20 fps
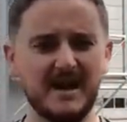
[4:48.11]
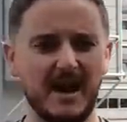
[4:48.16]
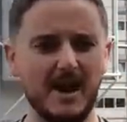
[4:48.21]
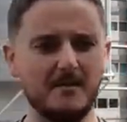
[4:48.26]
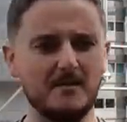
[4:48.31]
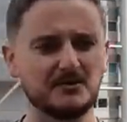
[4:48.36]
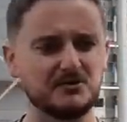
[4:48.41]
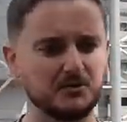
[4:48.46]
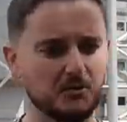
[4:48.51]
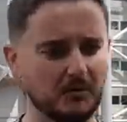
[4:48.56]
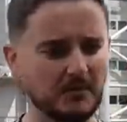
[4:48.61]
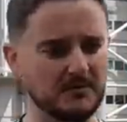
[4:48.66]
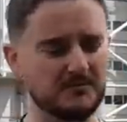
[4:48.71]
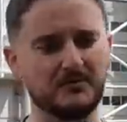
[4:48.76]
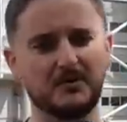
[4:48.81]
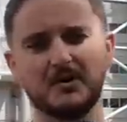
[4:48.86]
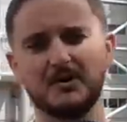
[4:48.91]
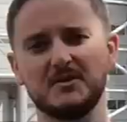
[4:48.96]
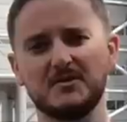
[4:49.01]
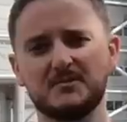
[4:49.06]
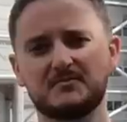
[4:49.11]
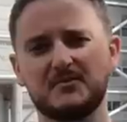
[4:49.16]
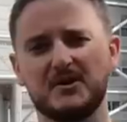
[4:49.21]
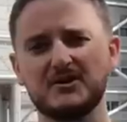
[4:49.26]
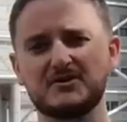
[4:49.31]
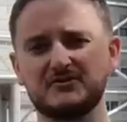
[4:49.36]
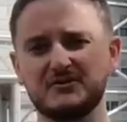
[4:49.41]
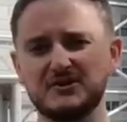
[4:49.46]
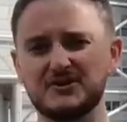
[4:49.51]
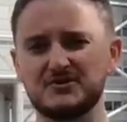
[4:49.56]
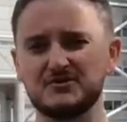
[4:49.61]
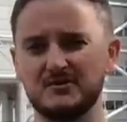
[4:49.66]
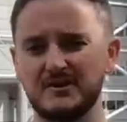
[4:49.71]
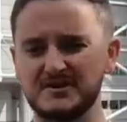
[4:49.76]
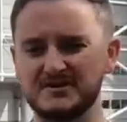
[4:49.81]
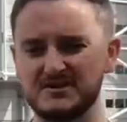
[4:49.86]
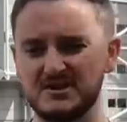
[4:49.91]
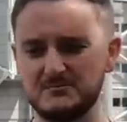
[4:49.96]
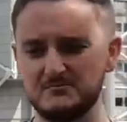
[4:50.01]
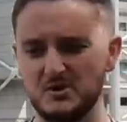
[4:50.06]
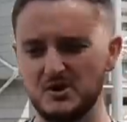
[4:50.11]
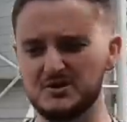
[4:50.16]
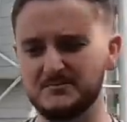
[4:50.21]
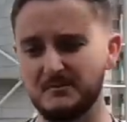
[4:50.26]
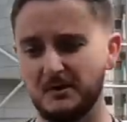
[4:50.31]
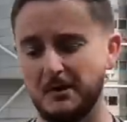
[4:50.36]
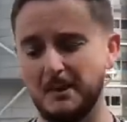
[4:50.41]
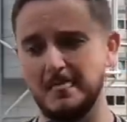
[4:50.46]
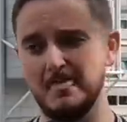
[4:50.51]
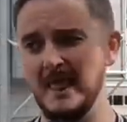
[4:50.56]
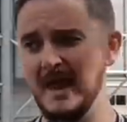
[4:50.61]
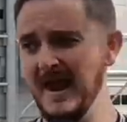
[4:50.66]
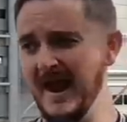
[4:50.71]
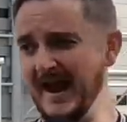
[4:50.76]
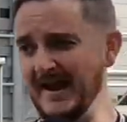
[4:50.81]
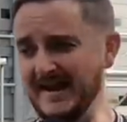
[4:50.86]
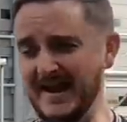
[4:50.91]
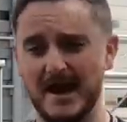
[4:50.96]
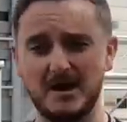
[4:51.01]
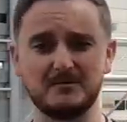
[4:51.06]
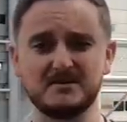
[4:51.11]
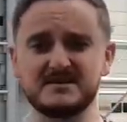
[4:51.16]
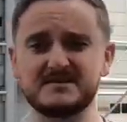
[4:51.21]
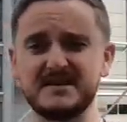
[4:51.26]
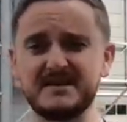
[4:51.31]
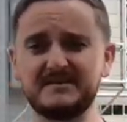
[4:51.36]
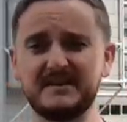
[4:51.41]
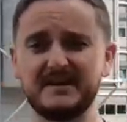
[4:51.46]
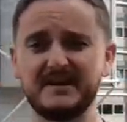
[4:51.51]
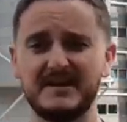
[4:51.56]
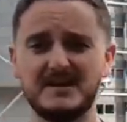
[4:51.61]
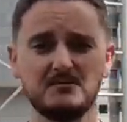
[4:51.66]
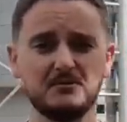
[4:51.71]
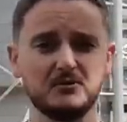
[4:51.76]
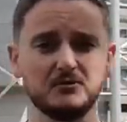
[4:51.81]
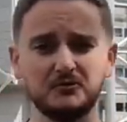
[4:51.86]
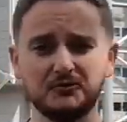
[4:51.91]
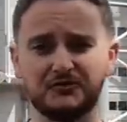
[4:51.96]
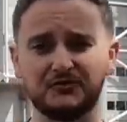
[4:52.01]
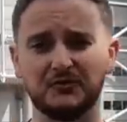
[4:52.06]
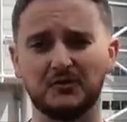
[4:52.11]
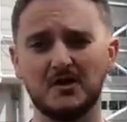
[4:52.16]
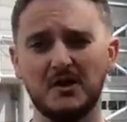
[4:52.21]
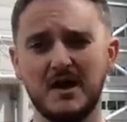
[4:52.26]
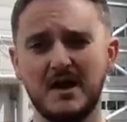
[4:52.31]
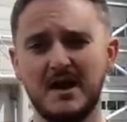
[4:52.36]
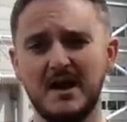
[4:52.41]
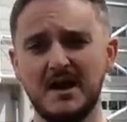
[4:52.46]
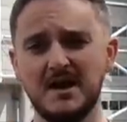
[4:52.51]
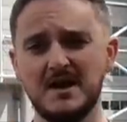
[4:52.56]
I don't want to put the pressure on your shoulders too much, but Eddie Howe has said that he will also